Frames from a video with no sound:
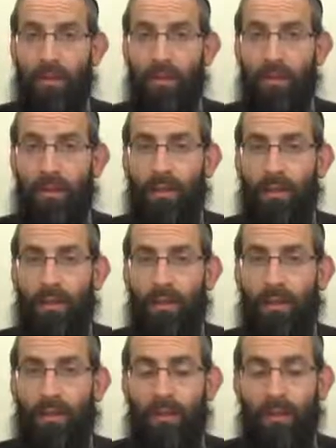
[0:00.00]

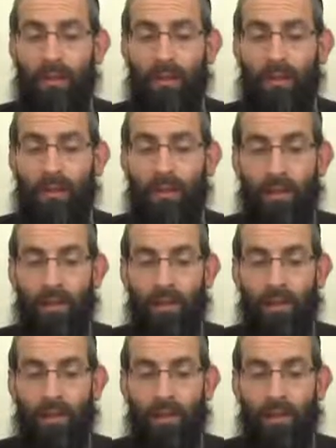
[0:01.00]
[no speech]